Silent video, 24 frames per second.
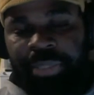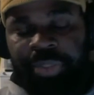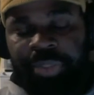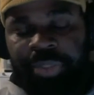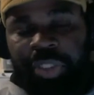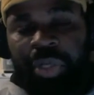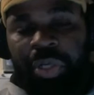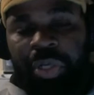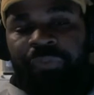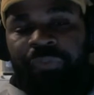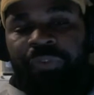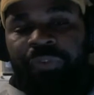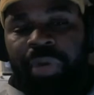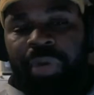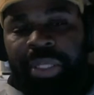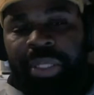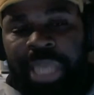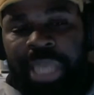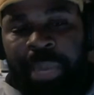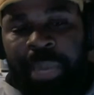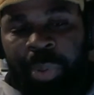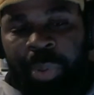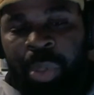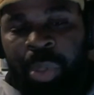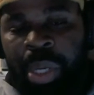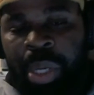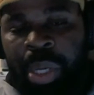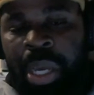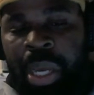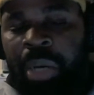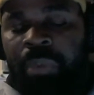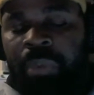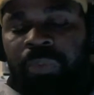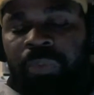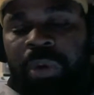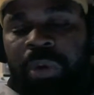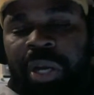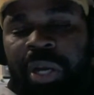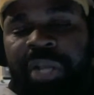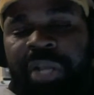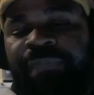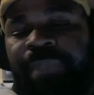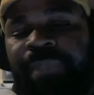So, for example, what if